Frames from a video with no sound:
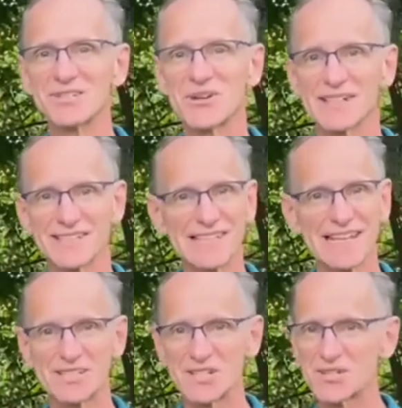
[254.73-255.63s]
Try to
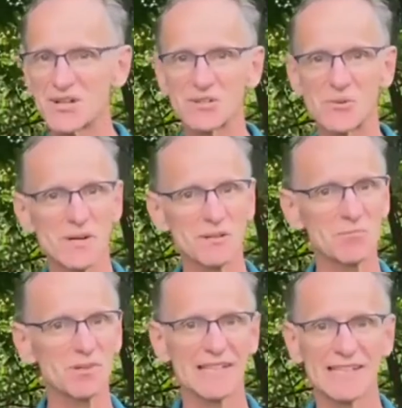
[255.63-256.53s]
stay just on the 1
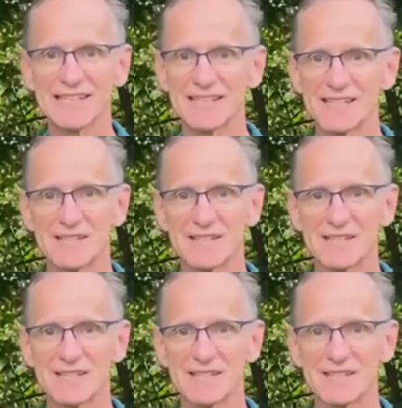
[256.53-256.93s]
plane